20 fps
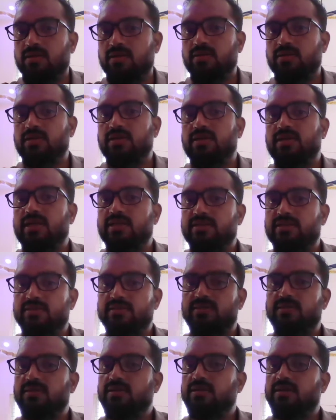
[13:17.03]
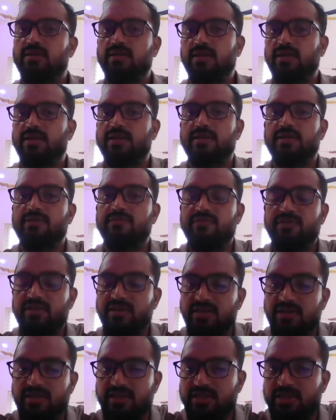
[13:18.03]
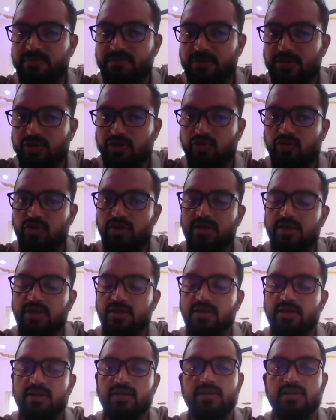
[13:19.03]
index, this particular